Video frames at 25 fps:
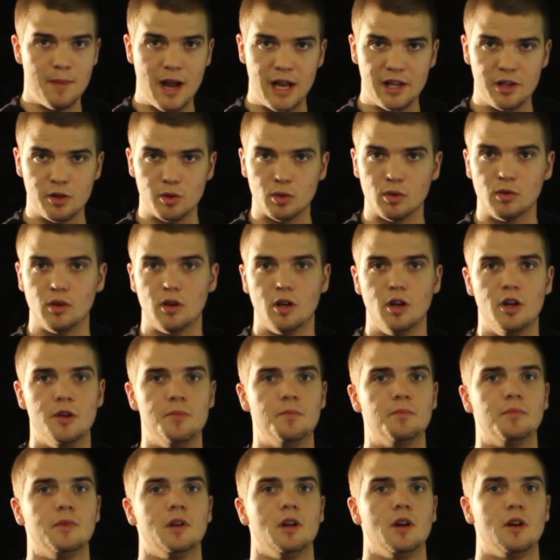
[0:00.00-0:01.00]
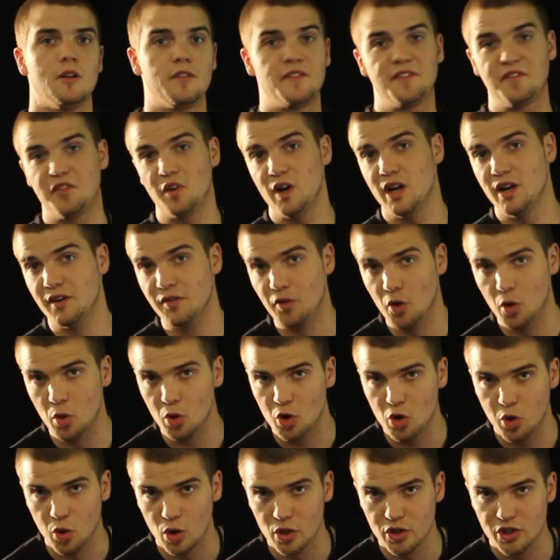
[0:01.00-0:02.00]
a manual loop free of
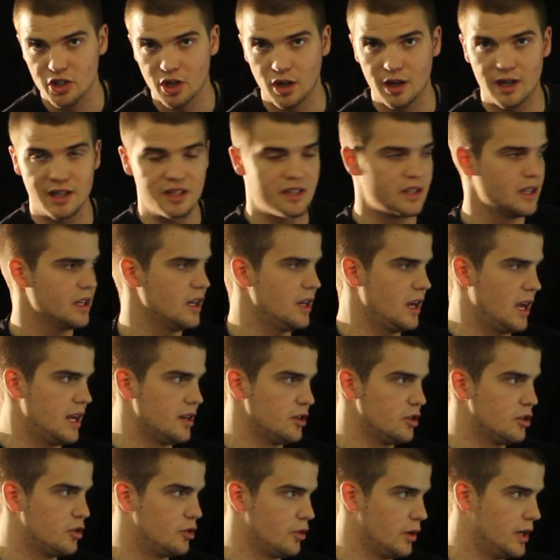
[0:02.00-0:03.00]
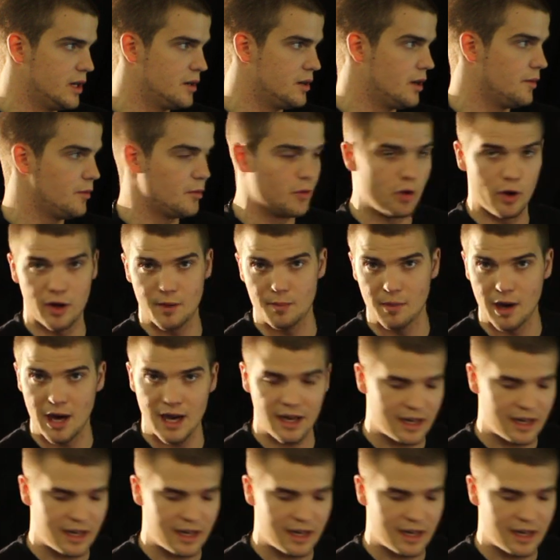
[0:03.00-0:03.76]
all quantizing and grid